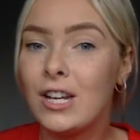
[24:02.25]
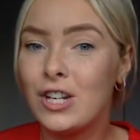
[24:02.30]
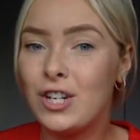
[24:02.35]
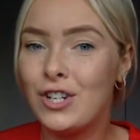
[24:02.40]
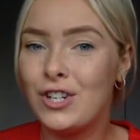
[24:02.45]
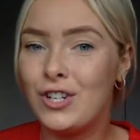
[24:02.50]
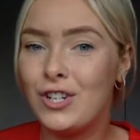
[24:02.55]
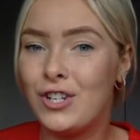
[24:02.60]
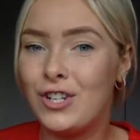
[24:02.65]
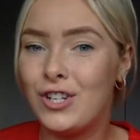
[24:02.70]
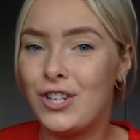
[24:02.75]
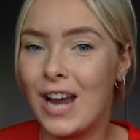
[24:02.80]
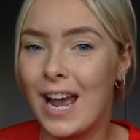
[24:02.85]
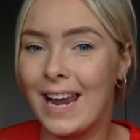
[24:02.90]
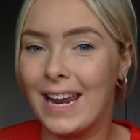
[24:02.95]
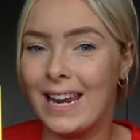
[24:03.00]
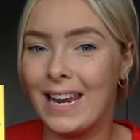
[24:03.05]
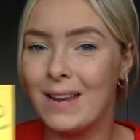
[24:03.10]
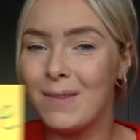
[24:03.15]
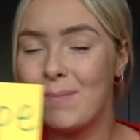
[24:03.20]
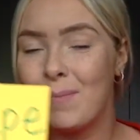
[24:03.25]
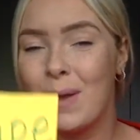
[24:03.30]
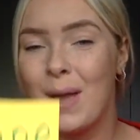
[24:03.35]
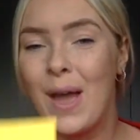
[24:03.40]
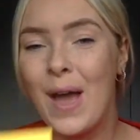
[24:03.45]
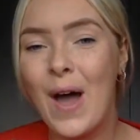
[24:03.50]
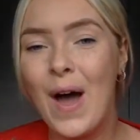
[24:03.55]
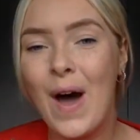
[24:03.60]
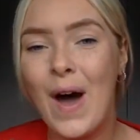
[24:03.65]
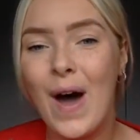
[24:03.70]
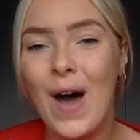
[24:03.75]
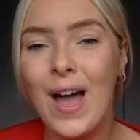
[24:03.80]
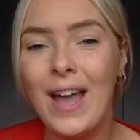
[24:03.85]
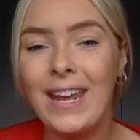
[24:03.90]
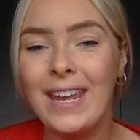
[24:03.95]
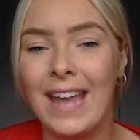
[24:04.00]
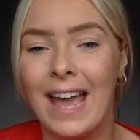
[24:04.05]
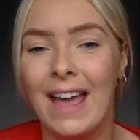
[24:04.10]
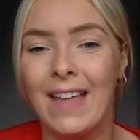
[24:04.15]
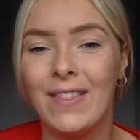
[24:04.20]
shape,
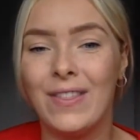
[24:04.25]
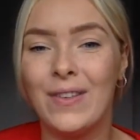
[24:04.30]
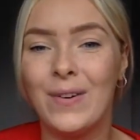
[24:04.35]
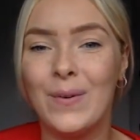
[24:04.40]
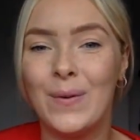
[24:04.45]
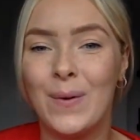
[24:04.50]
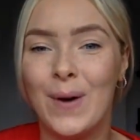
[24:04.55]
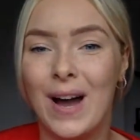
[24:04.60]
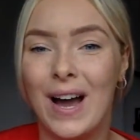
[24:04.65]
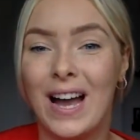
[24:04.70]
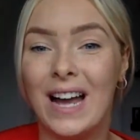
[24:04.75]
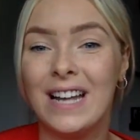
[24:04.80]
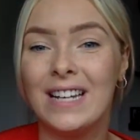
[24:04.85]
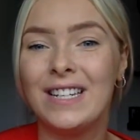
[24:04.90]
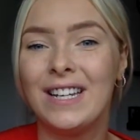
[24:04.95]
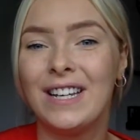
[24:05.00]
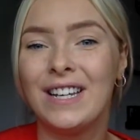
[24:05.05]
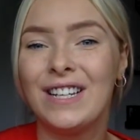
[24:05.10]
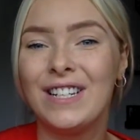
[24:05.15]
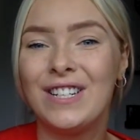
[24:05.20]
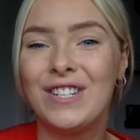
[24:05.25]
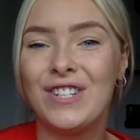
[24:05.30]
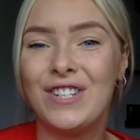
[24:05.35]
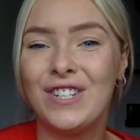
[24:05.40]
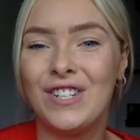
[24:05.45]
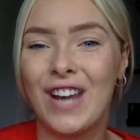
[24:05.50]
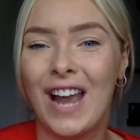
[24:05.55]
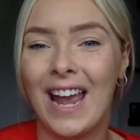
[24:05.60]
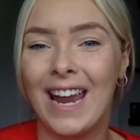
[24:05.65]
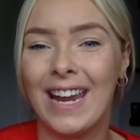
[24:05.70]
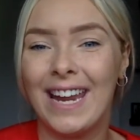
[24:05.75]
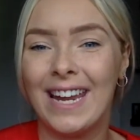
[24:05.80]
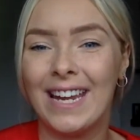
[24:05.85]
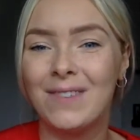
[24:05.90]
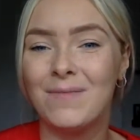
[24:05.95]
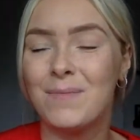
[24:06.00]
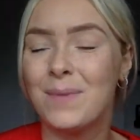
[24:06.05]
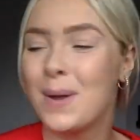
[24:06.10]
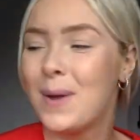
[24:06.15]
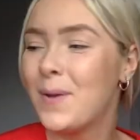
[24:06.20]
I get the word
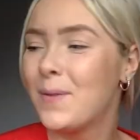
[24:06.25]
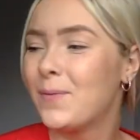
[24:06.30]
shape.